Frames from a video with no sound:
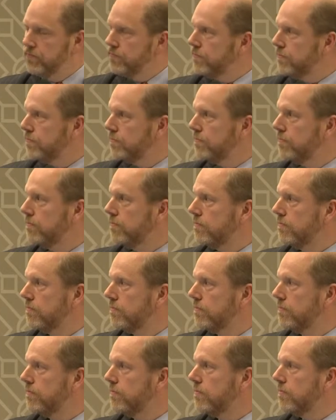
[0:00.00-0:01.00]

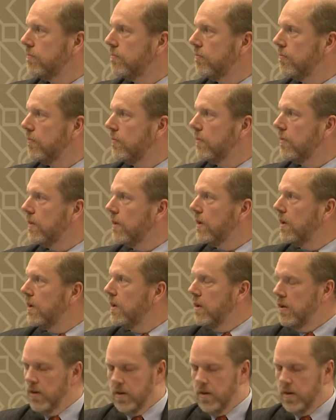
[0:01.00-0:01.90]
Nobody speaks.